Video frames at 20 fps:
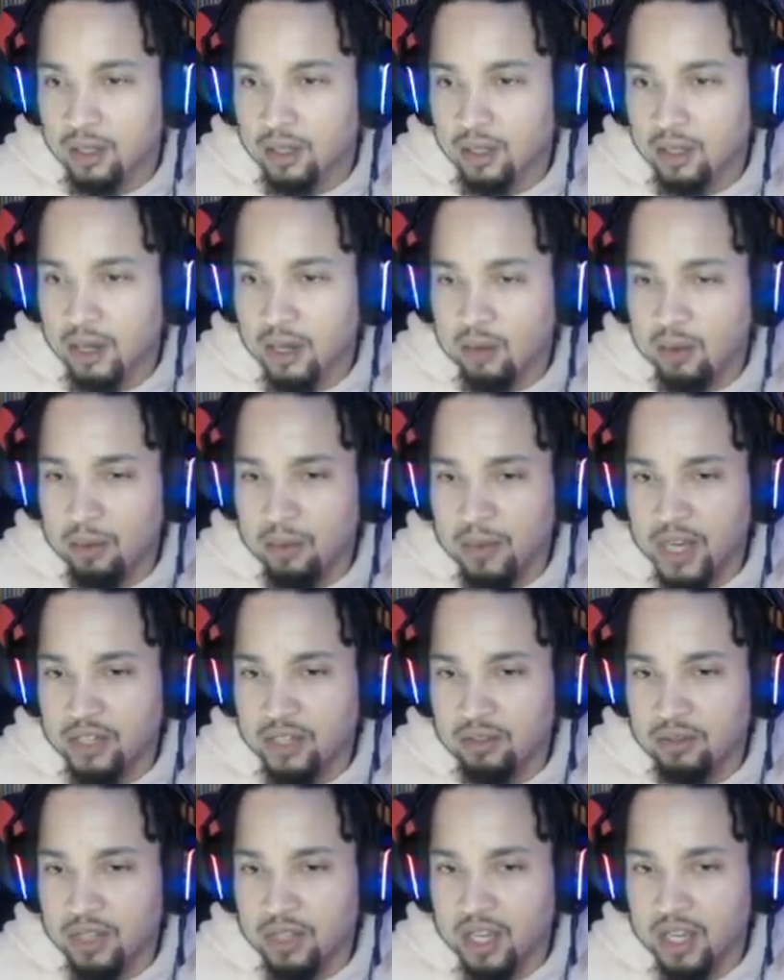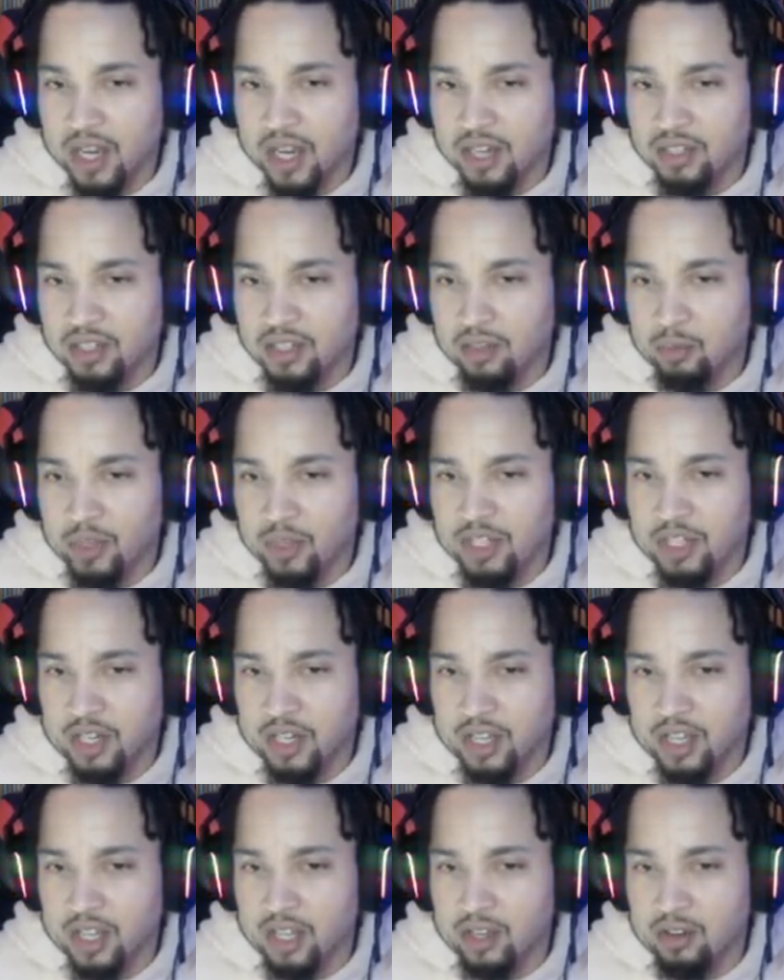Now what makes you think I should we shouldn't
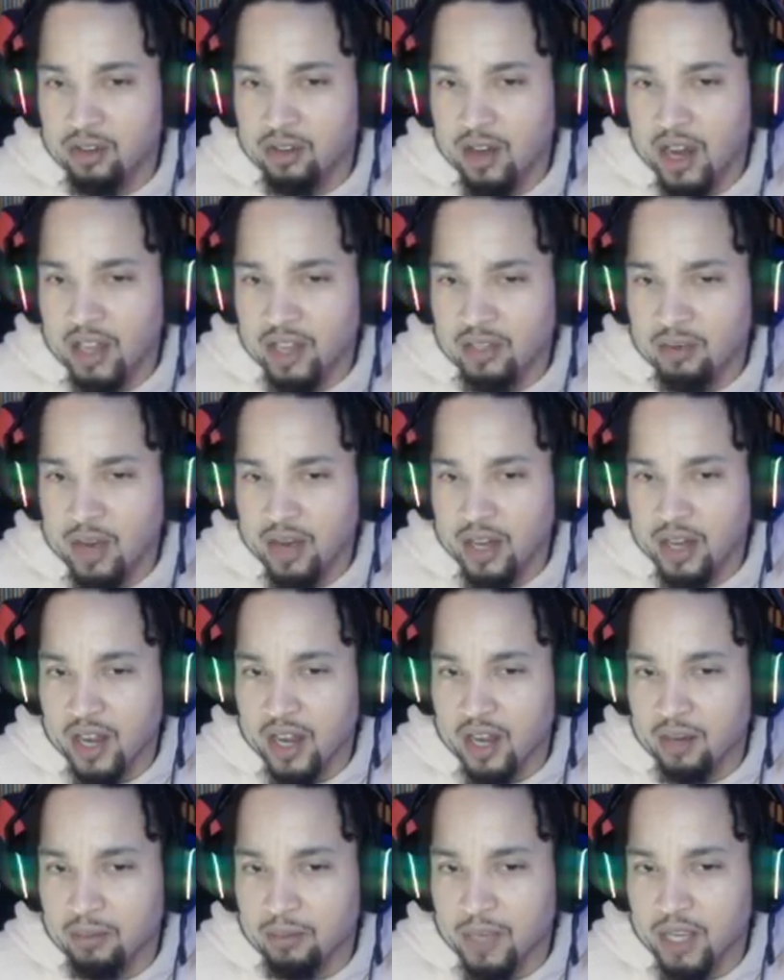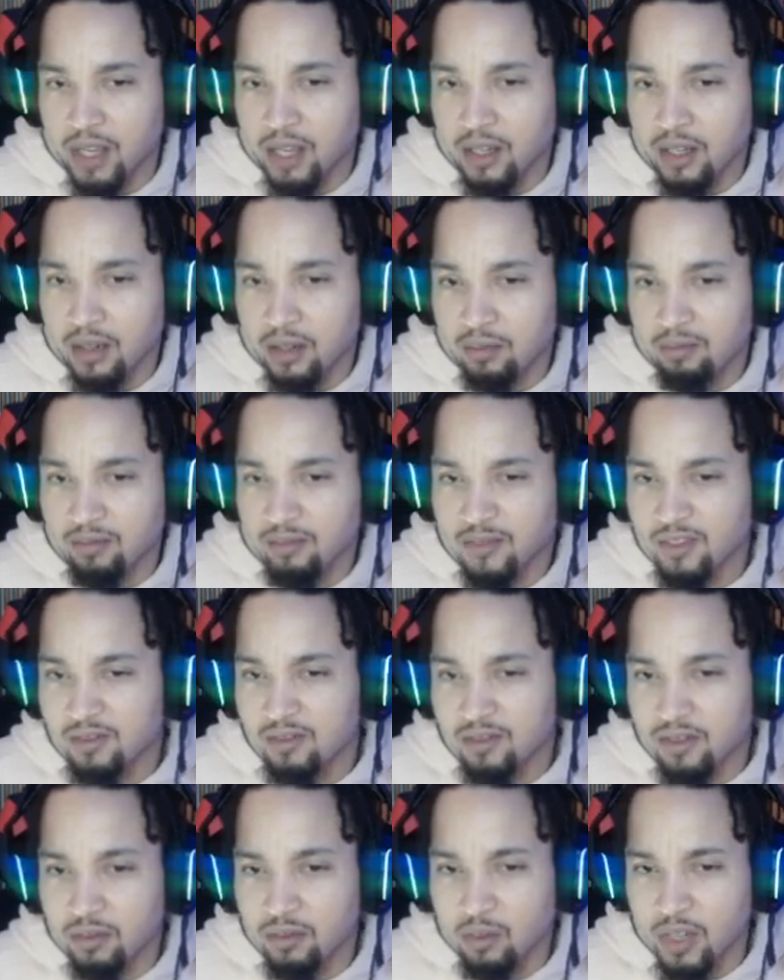kick your ass right now, man?
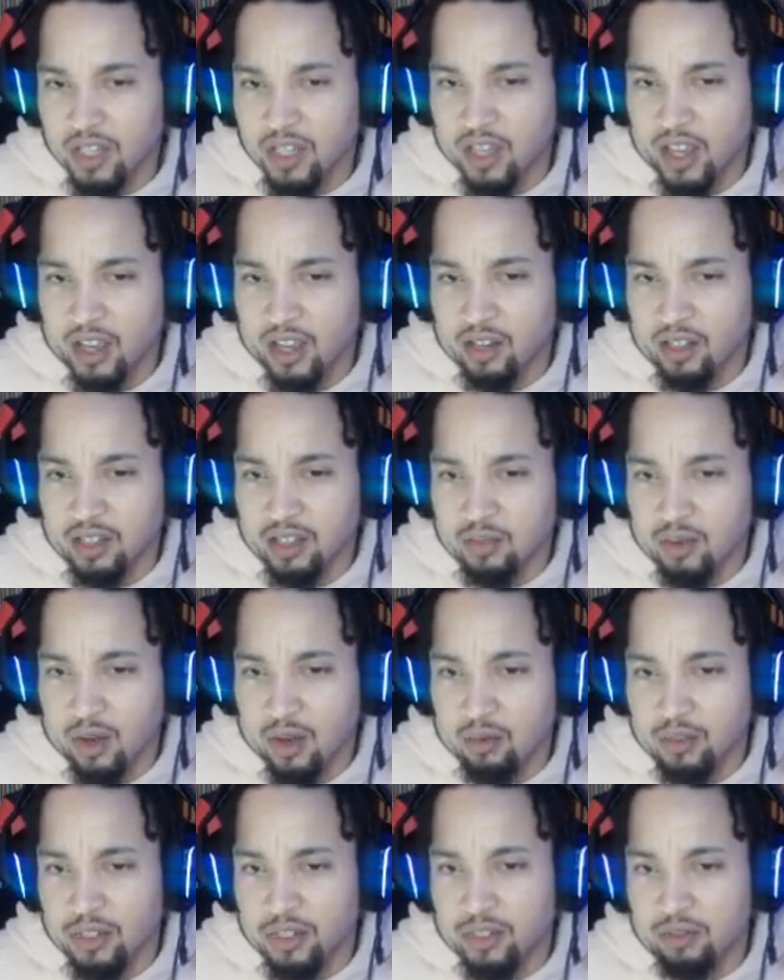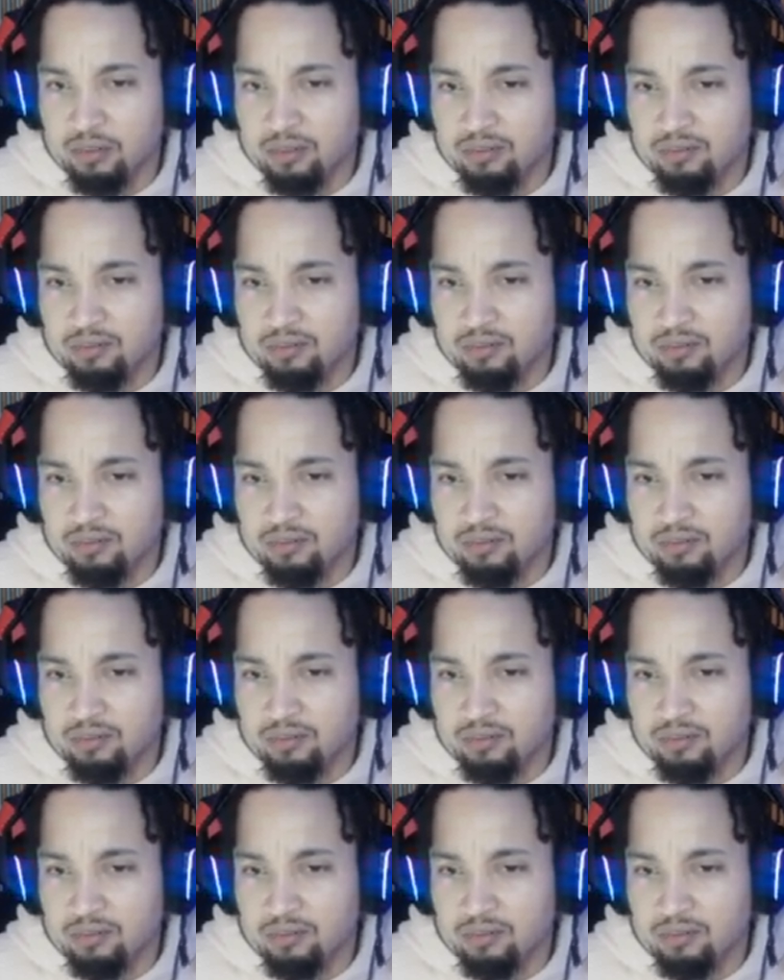What the hell is wrong with you?